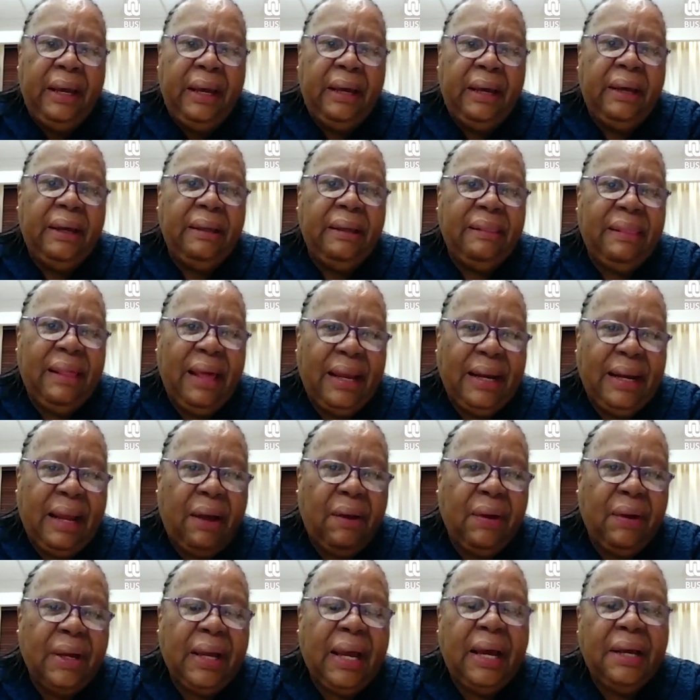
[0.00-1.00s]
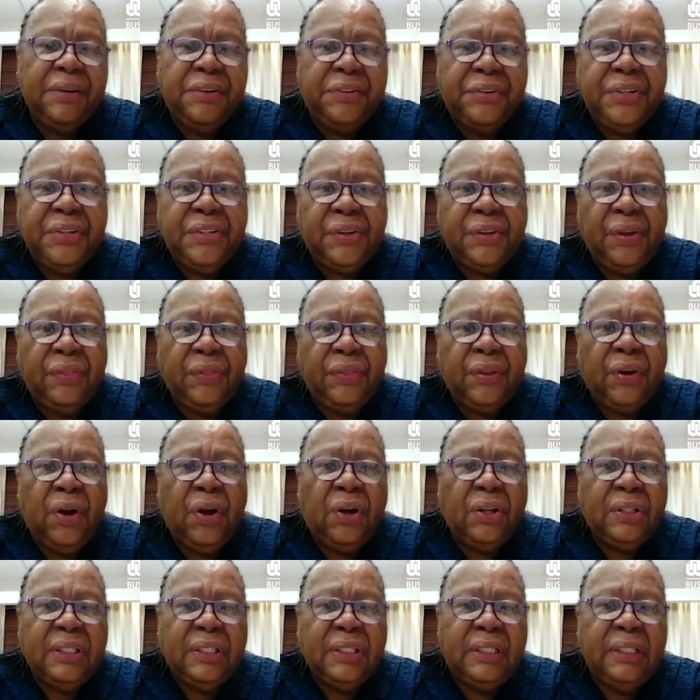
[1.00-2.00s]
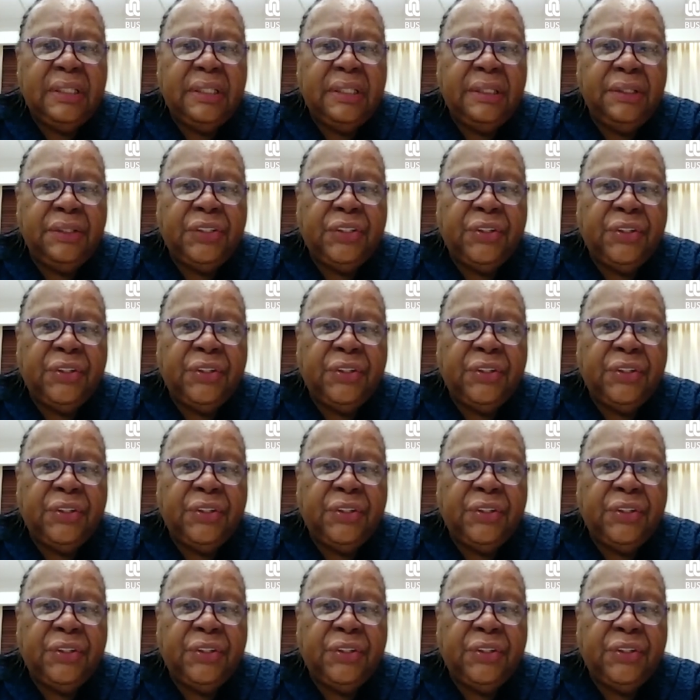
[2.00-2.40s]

that our countries on the continent